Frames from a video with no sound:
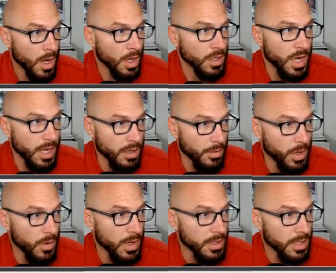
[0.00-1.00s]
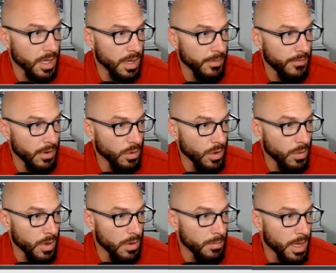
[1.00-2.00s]
Chad W on top, photo
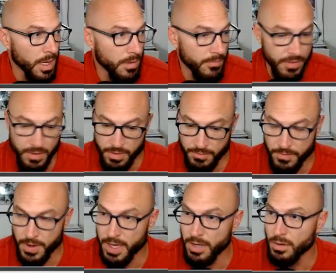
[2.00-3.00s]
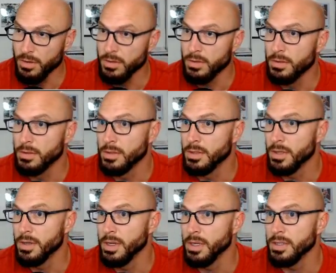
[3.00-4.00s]
on bottom, fifth and final. There it
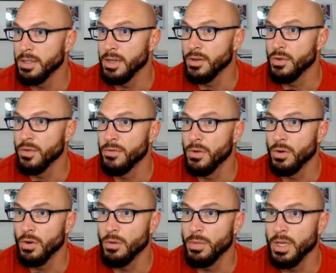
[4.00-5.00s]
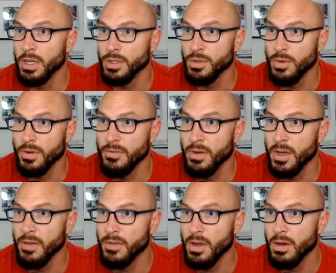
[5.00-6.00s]
is, Andrew Photo
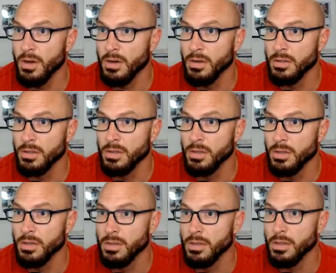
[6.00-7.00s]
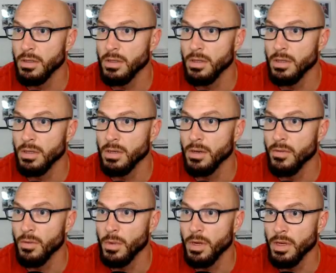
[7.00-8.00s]
BH35 cards, and
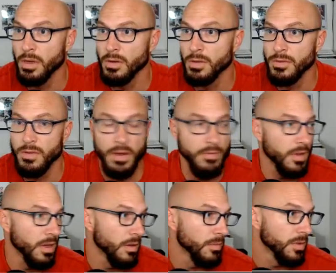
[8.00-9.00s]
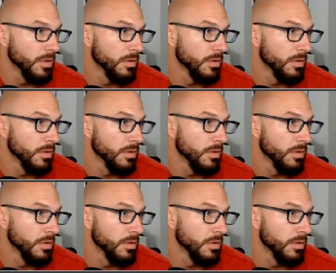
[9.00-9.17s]
everybody else five times.